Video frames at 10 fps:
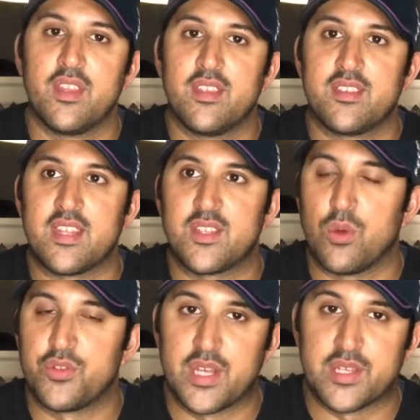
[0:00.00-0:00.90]
since,
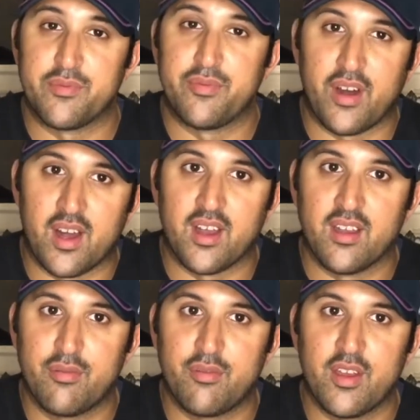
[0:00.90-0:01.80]
what,
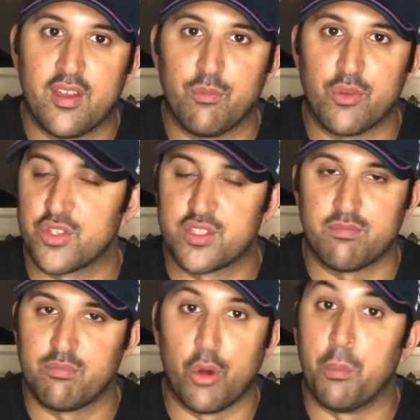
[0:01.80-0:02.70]
2005 was just
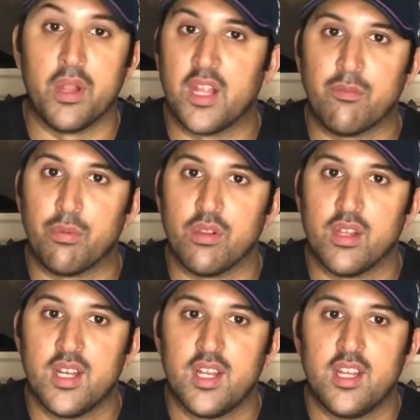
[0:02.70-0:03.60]
unbelievable.
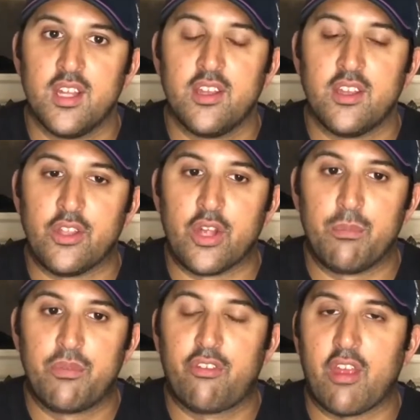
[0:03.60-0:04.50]
You know,
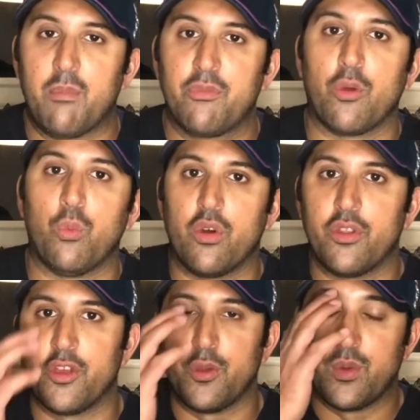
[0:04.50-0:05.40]
I'm someone
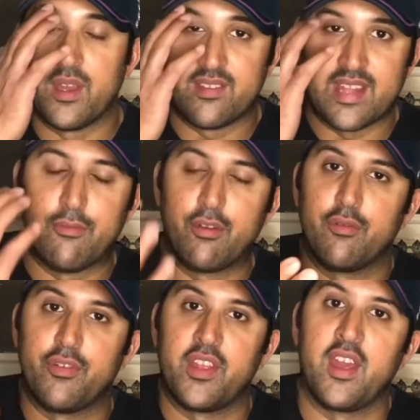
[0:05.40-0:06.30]
who is an advocate
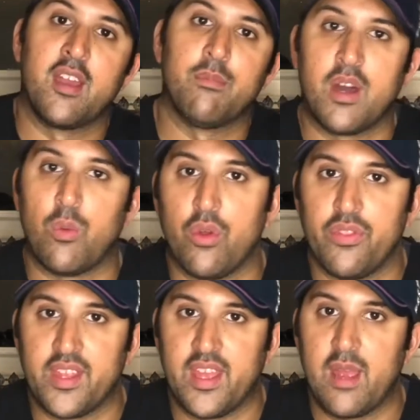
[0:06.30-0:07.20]
for the game. I
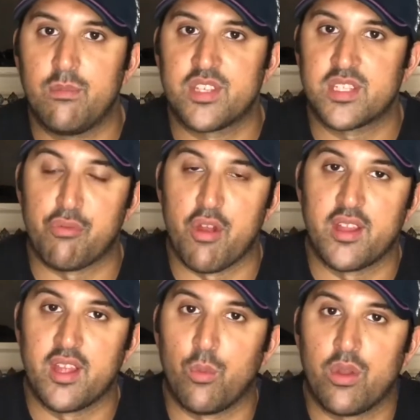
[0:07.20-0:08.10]
want the game to spread.
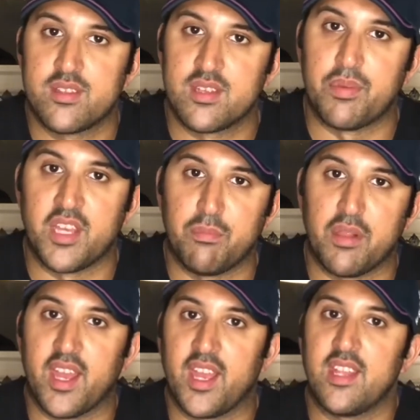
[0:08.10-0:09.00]
I want it to be
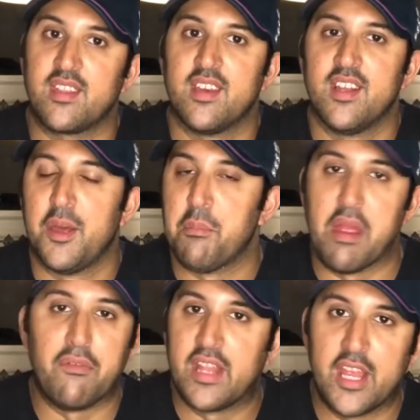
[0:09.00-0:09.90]
played by
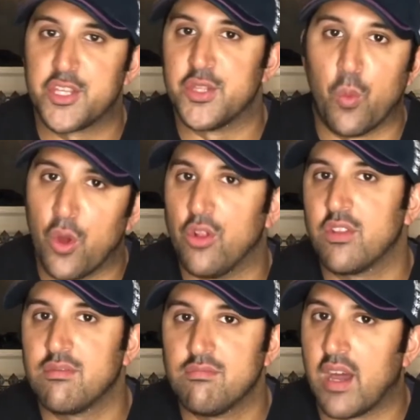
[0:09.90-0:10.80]
every nation in the world,
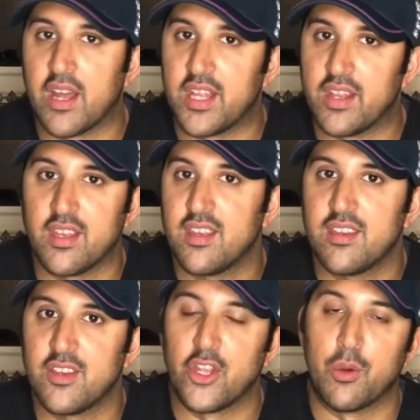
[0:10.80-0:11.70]
ideally,
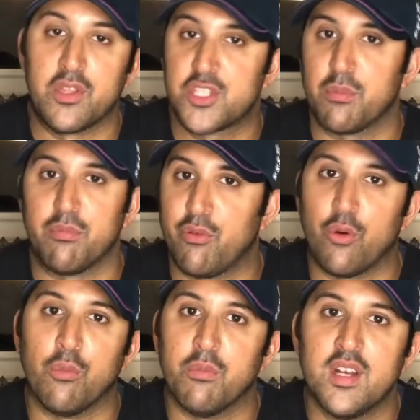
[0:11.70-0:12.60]
you know, in some
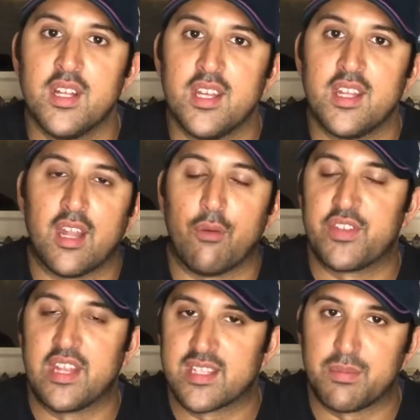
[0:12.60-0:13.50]
form. And
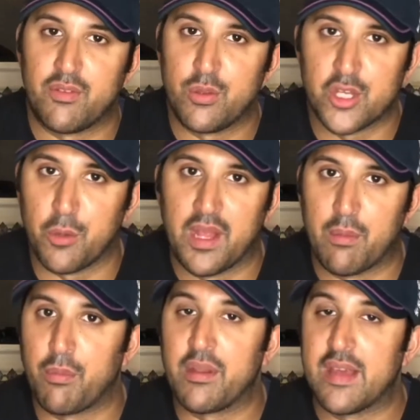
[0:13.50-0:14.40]
obviously, that's a bit of a utopia that
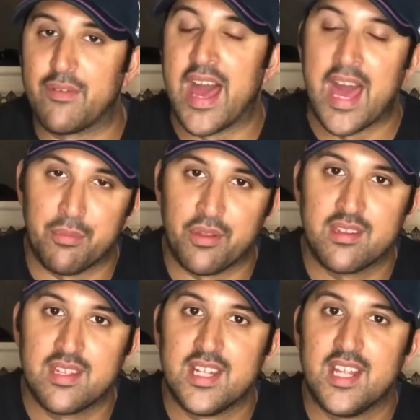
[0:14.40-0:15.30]
probably never
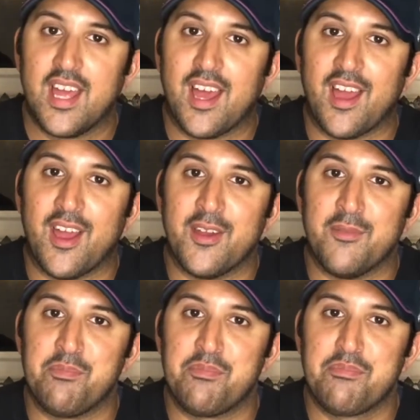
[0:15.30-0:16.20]
happen.
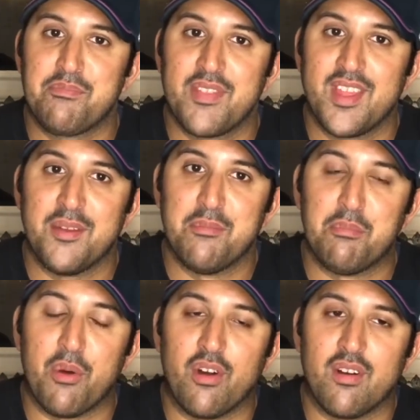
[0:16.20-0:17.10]

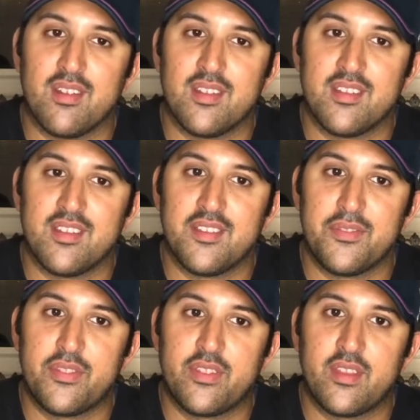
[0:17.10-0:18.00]
But
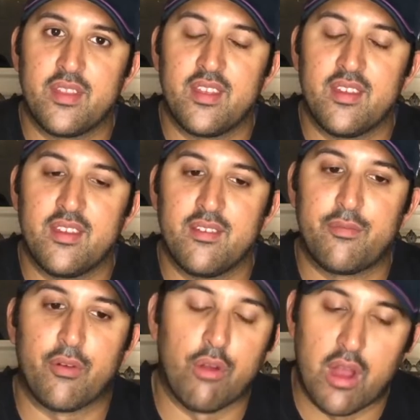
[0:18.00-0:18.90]

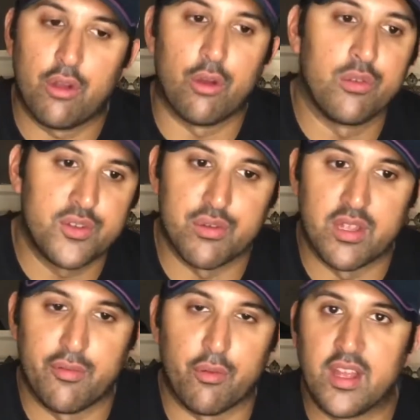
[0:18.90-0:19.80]
for our country,
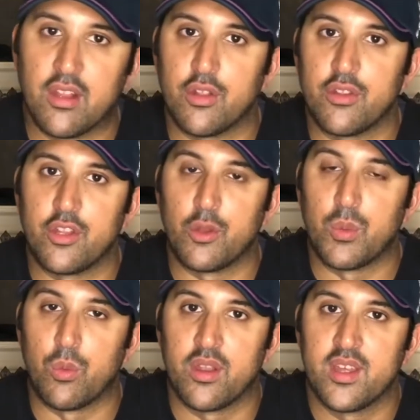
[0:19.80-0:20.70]
for England, you know, we
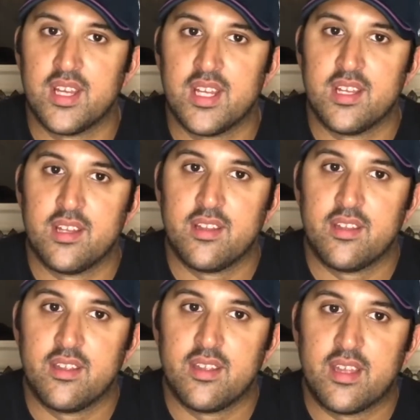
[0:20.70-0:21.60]
want
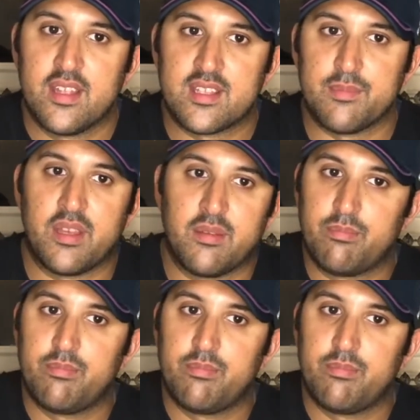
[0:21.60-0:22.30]
to be